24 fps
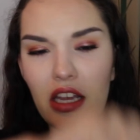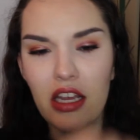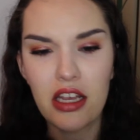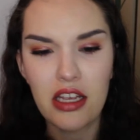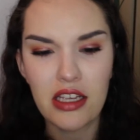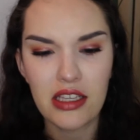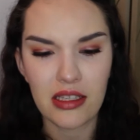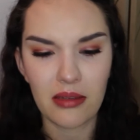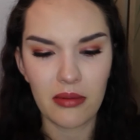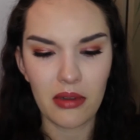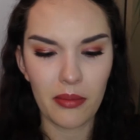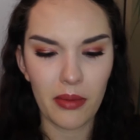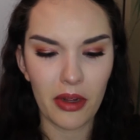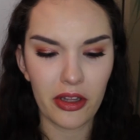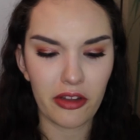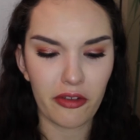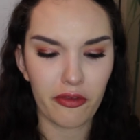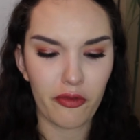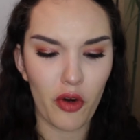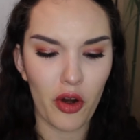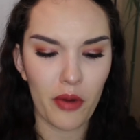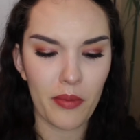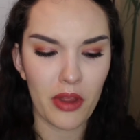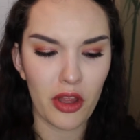something about the
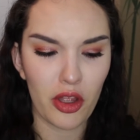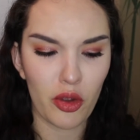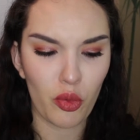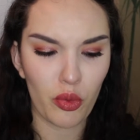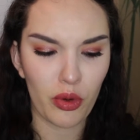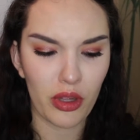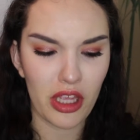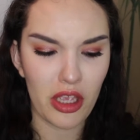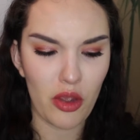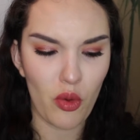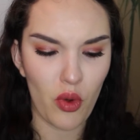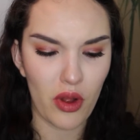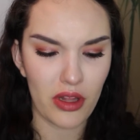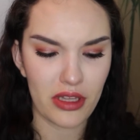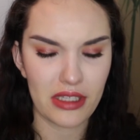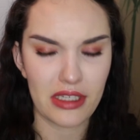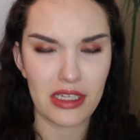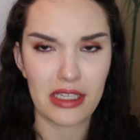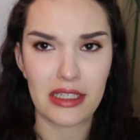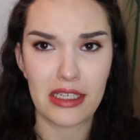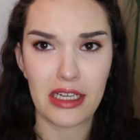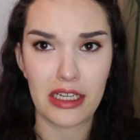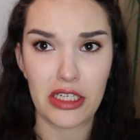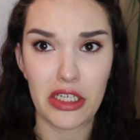formula really wants to
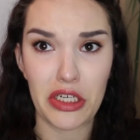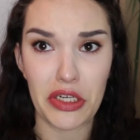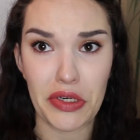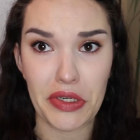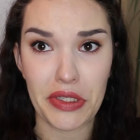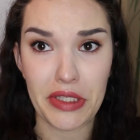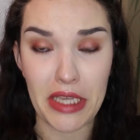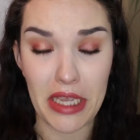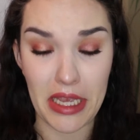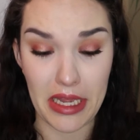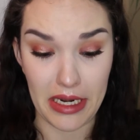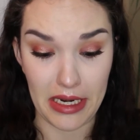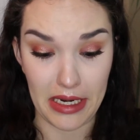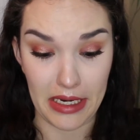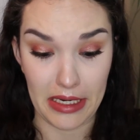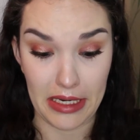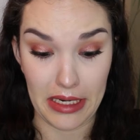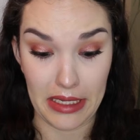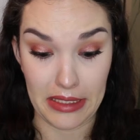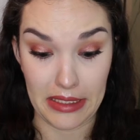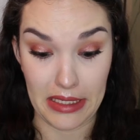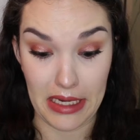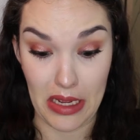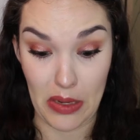stick to your skin and
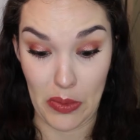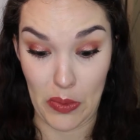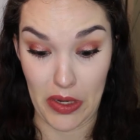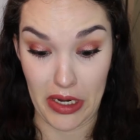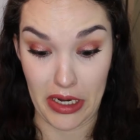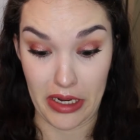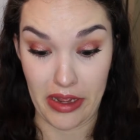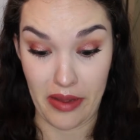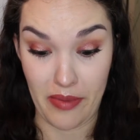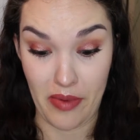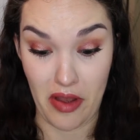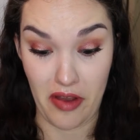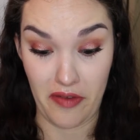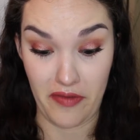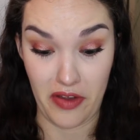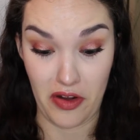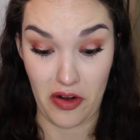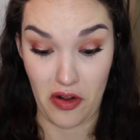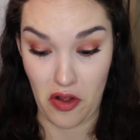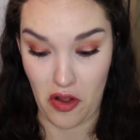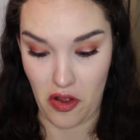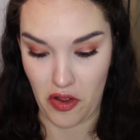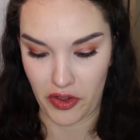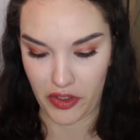does not want to come off at
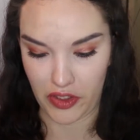all.